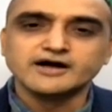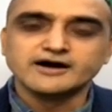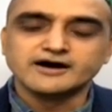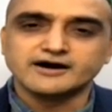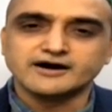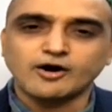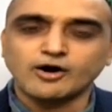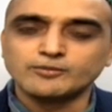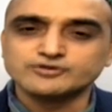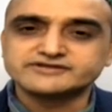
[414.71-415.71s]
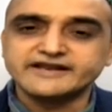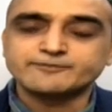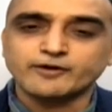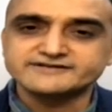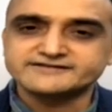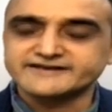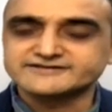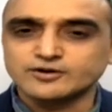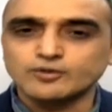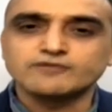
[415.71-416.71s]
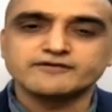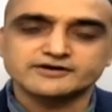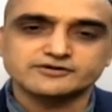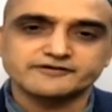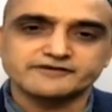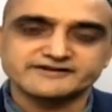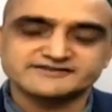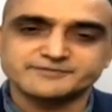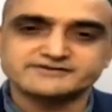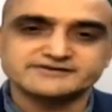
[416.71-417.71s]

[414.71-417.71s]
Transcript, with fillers: uh, almost 3.6 crore worth of investments